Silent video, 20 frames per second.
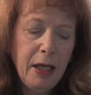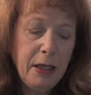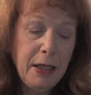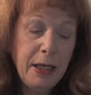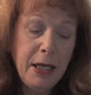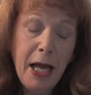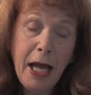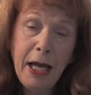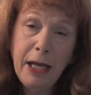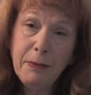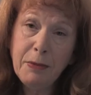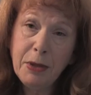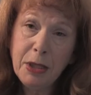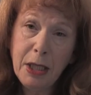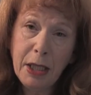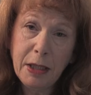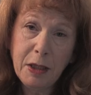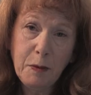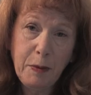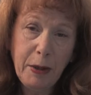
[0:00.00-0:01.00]
named
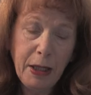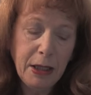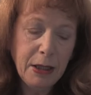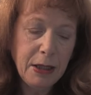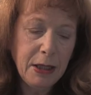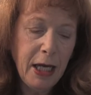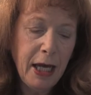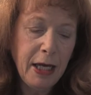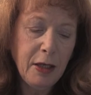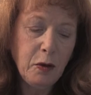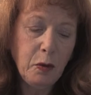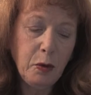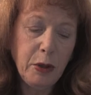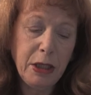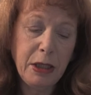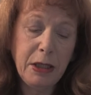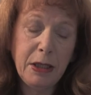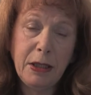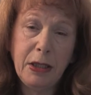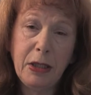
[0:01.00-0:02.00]
suspects and
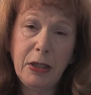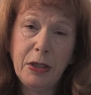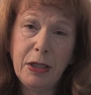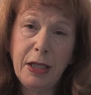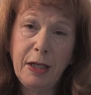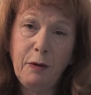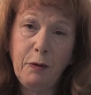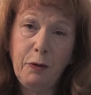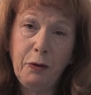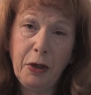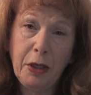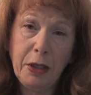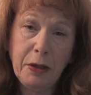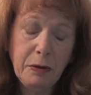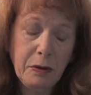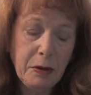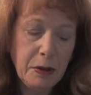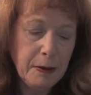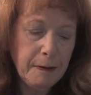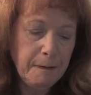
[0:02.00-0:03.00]
witnesses in
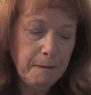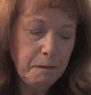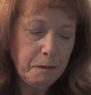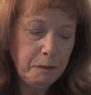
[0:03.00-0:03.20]
France.